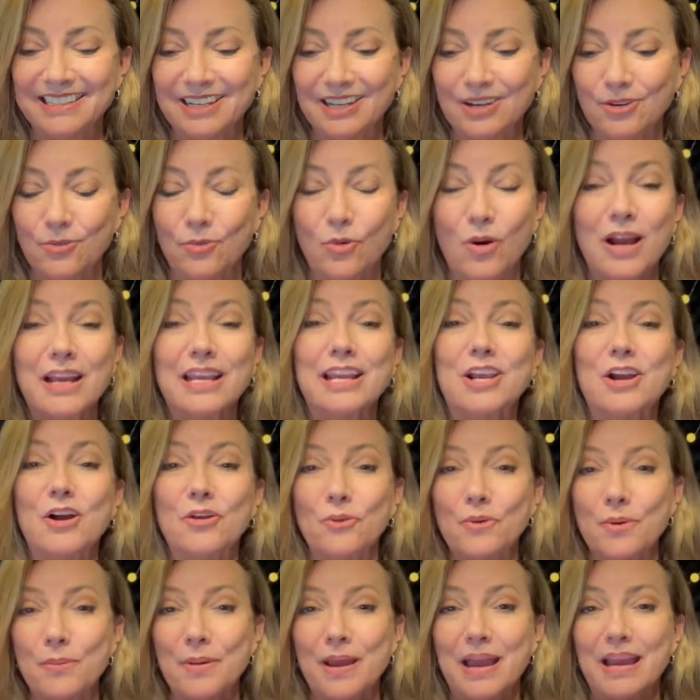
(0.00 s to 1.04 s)
uh, walking all
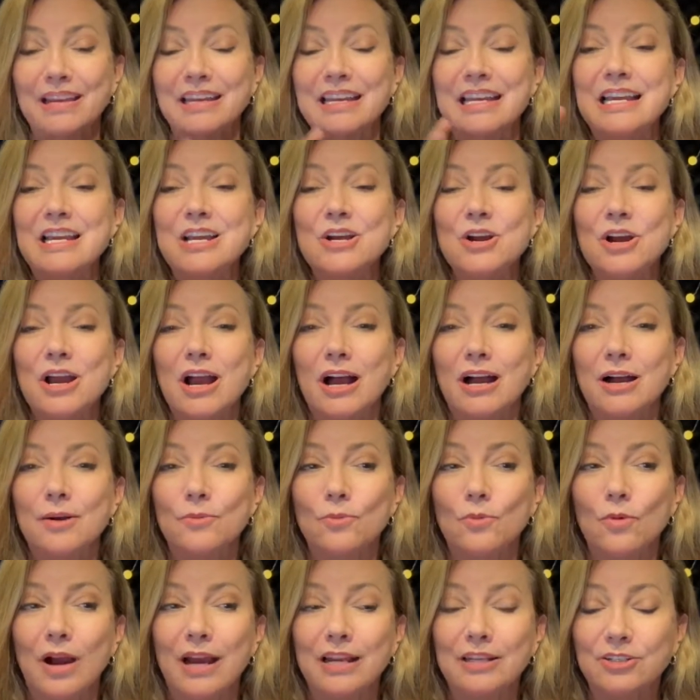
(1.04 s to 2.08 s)
the way back,
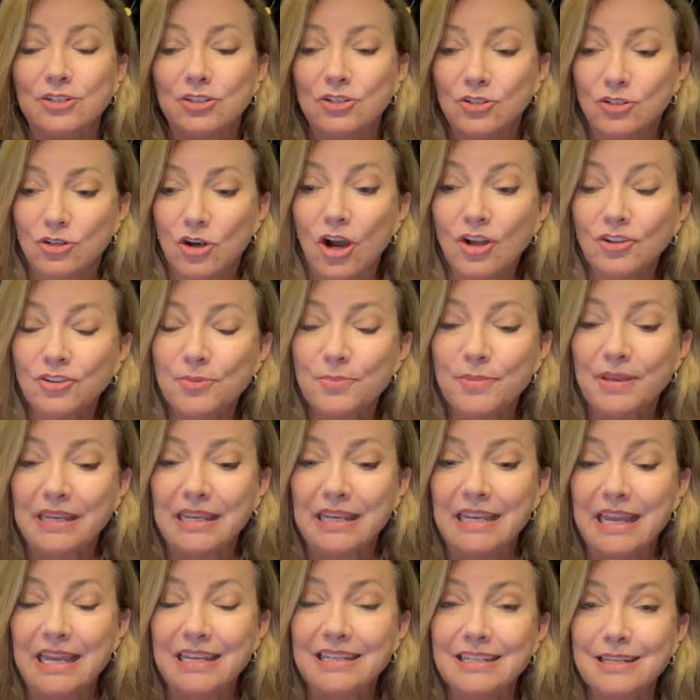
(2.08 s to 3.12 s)
um, I called him and
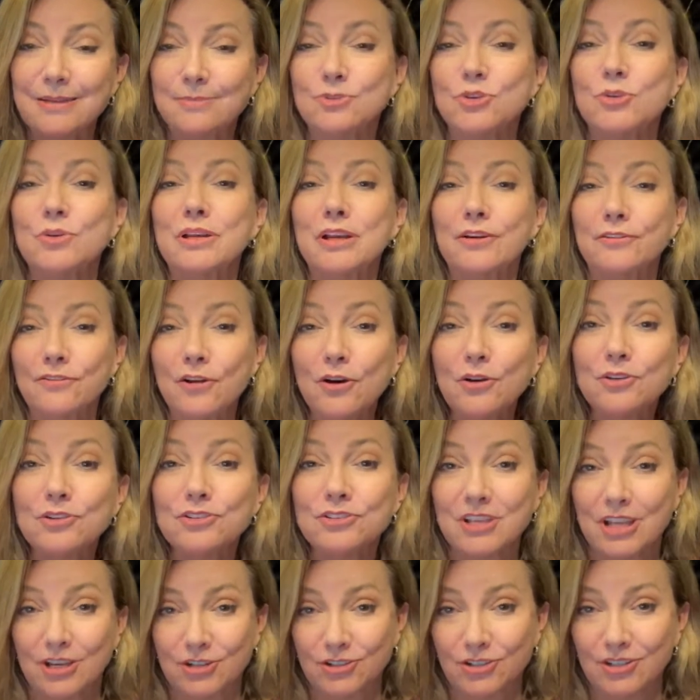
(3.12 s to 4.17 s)
he ended up doing a photo
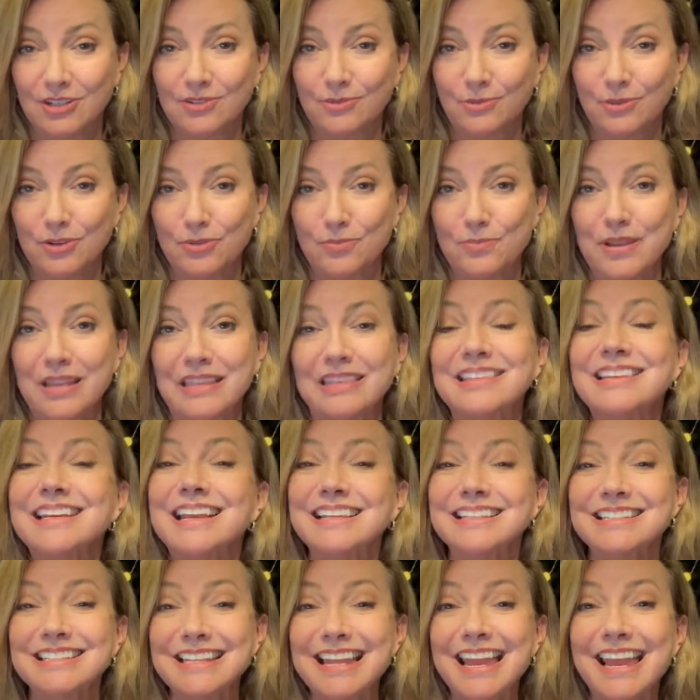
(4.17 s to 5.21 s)
session with me the
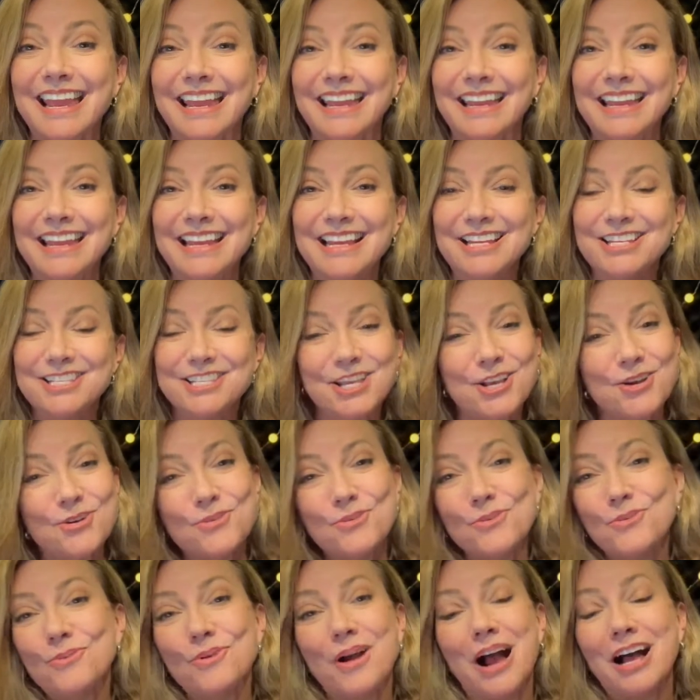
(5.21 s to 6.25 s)
next day.
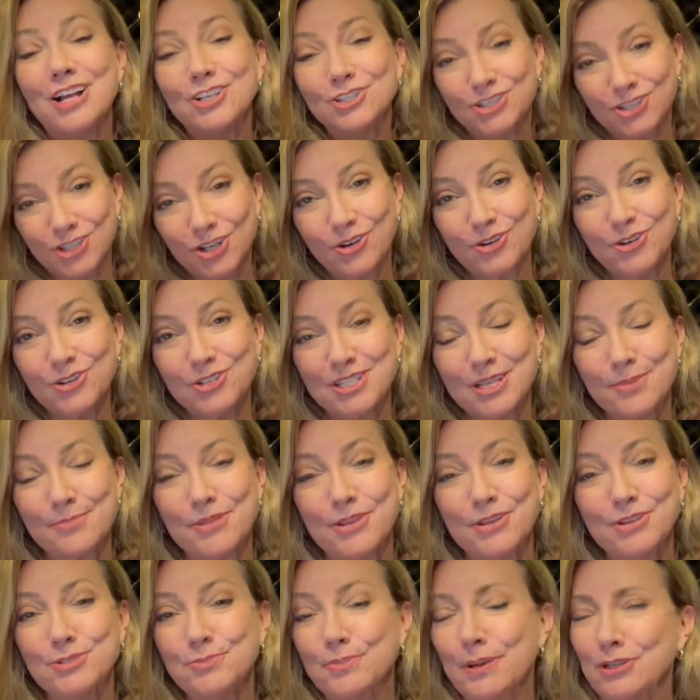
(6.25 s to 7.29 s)
So I'll show you some of
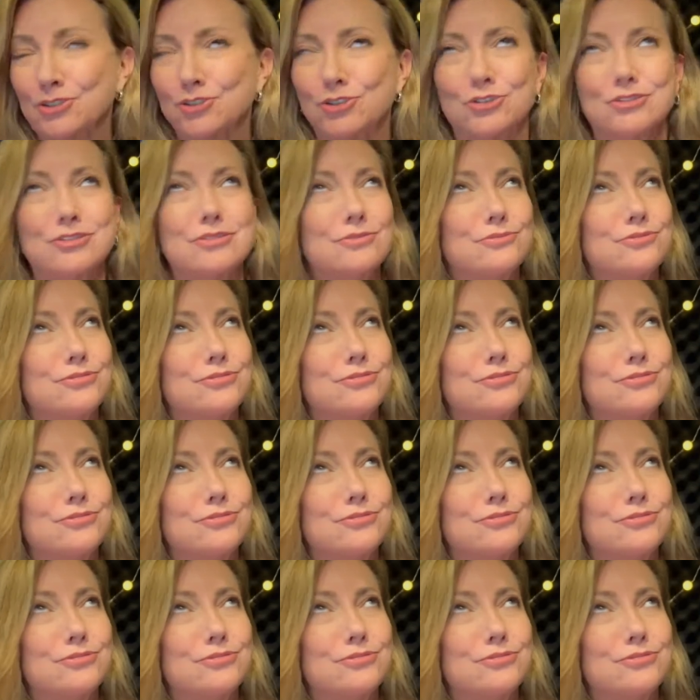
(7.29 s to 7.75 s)
those pictures.